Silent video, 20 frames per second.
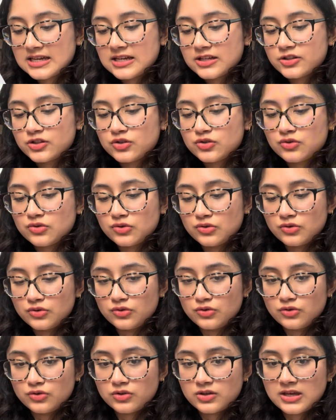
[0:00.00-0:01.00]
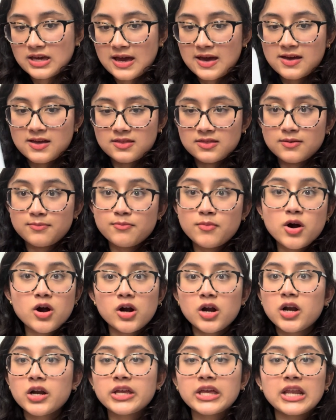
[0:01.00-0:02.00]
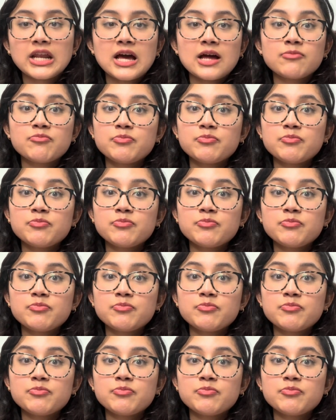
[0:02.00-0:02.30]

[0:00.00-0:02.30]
to get the mark and I'd